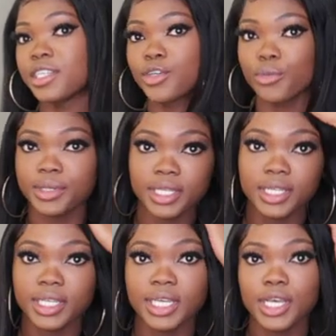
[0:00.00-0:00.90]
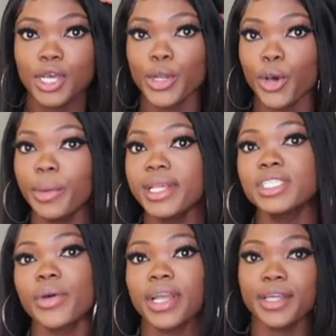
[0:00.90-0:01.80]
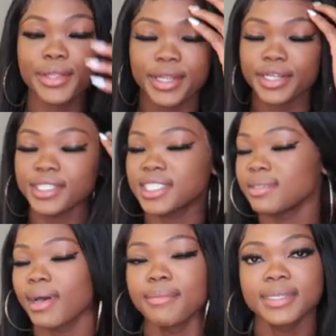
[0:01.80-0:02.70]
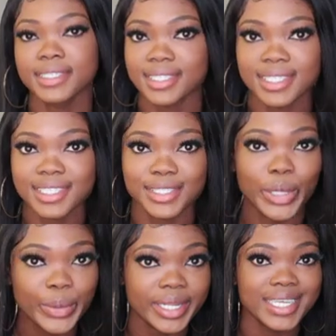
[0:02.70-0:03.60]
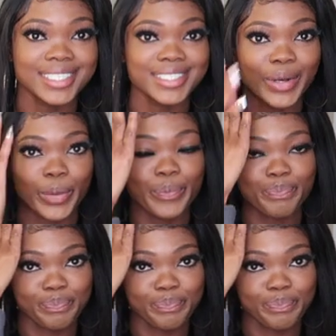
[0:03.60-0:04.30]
and nobody's going under there to see my business. Nobody. So,